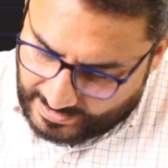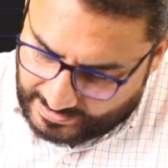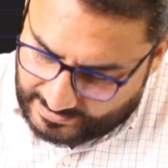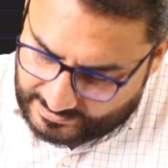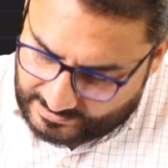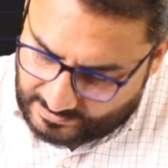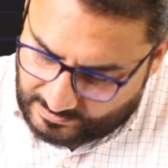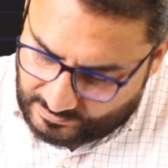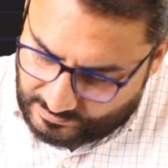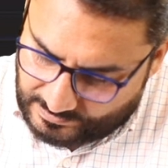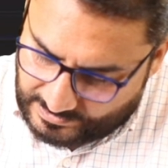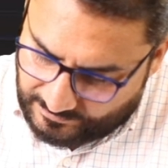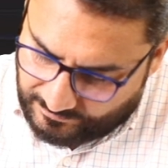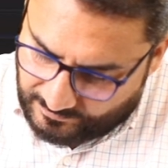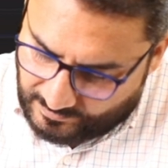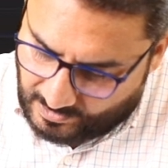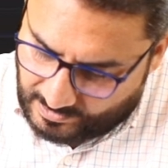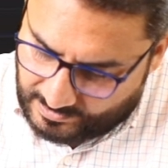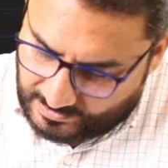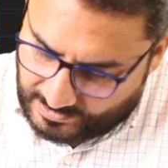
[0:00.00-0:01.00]
exclusive
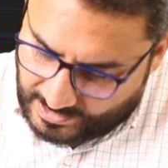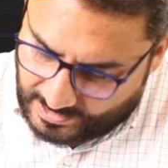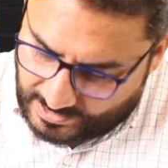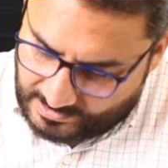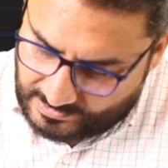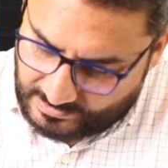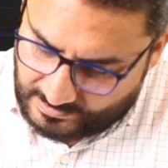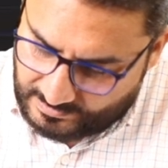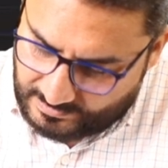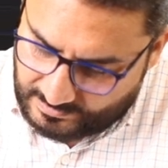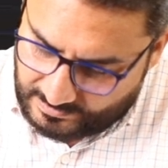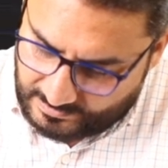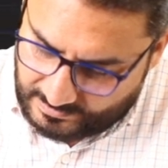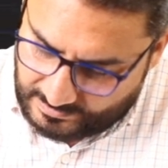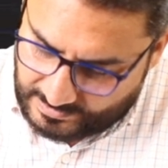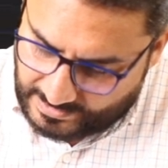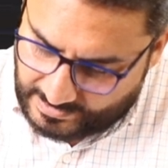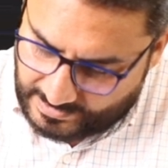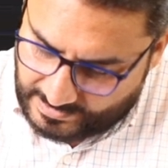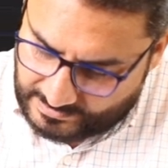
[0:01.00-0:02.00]
OR gate
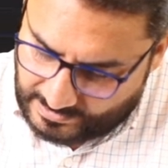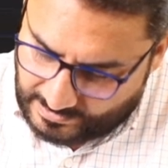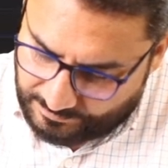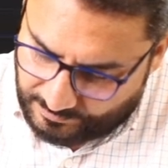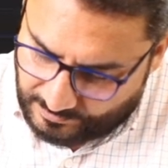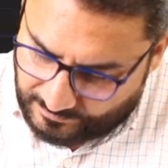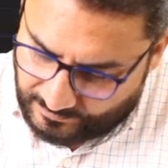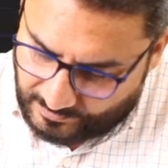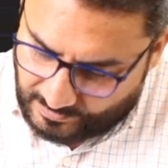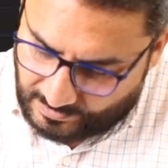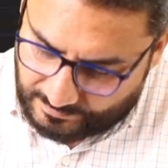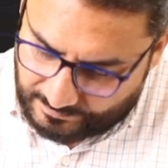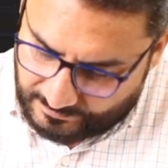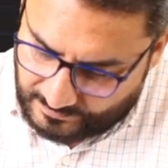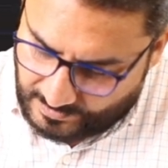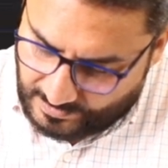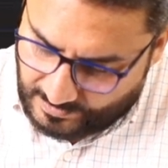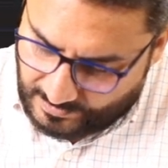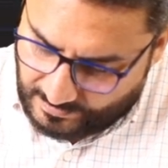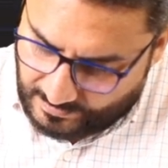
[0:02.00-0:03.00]
that has input from
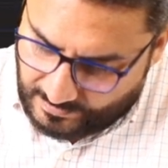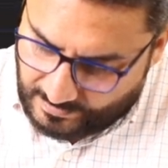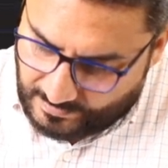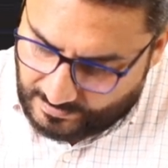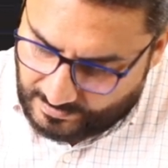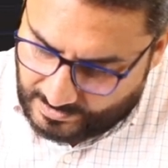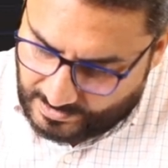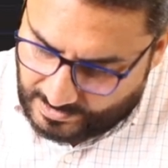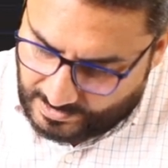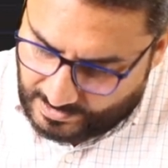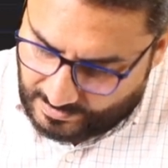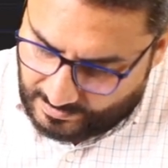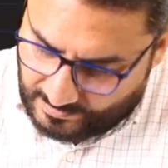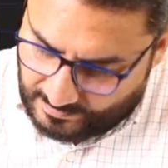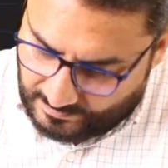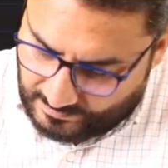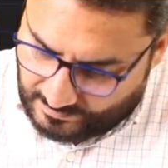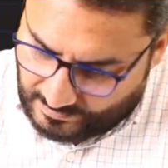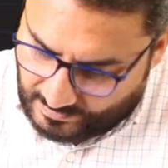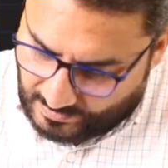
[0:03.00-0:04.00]

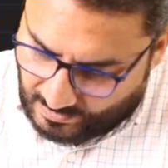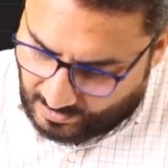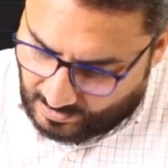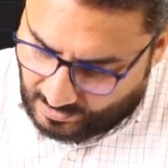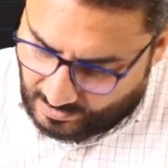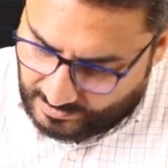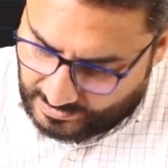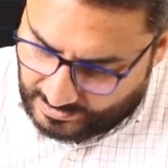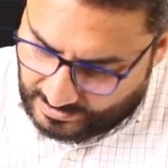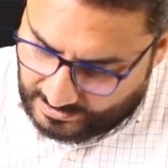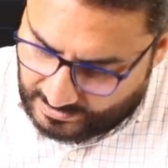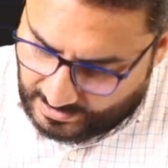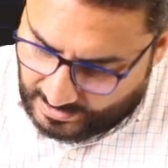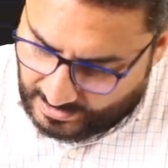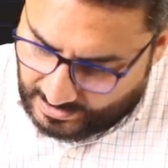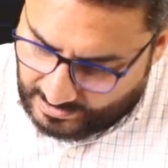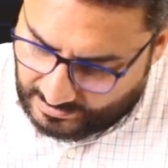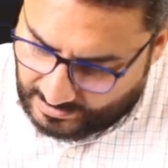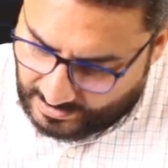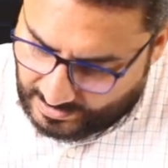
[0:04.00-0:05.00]
OR and
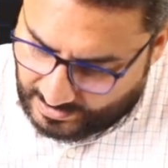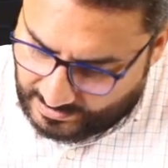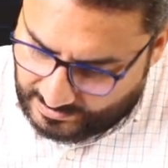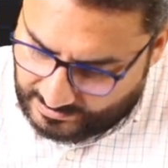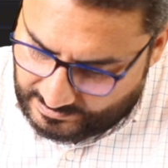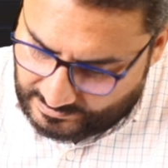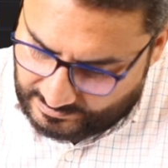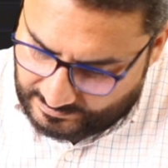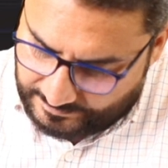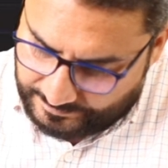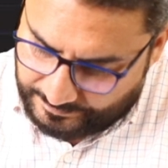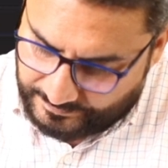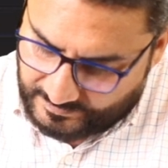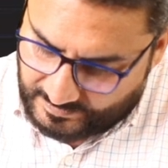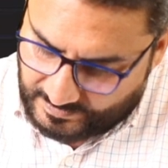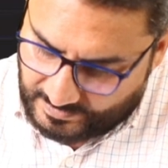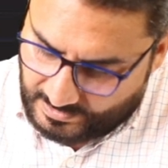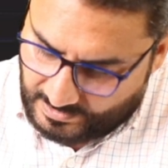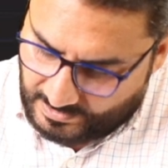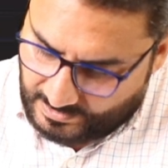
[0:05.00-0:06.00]
AND gates.
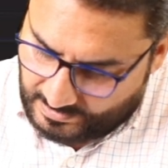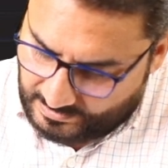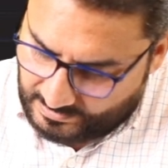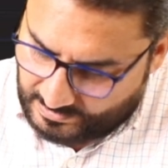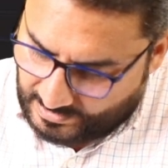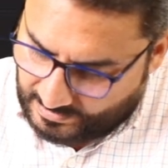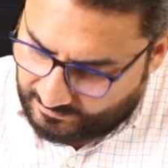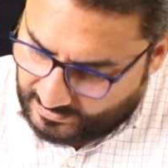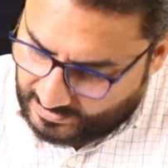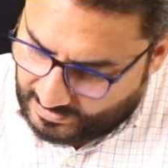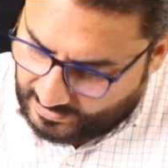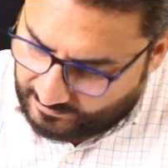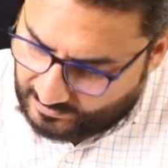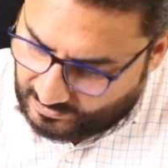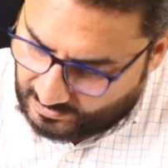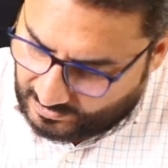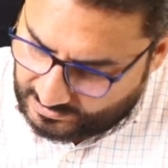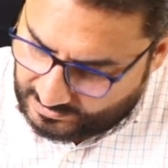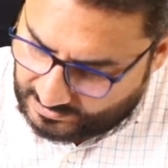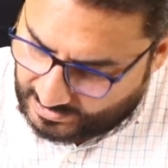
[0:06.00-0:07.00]
Then we have
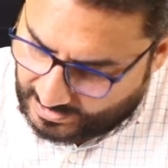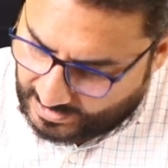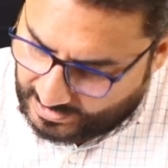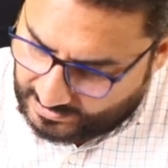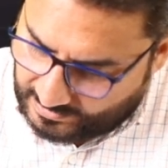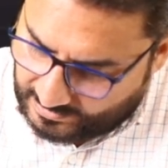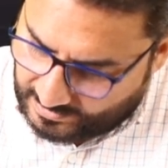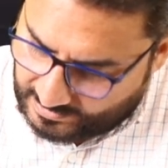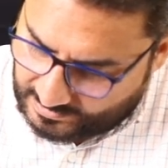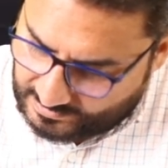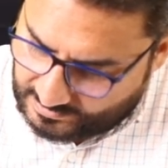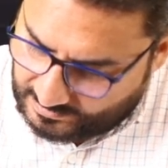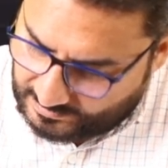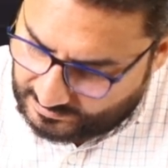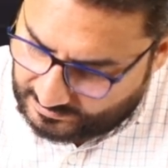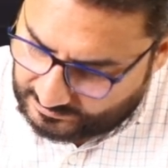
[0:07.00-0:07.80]
got AND gate,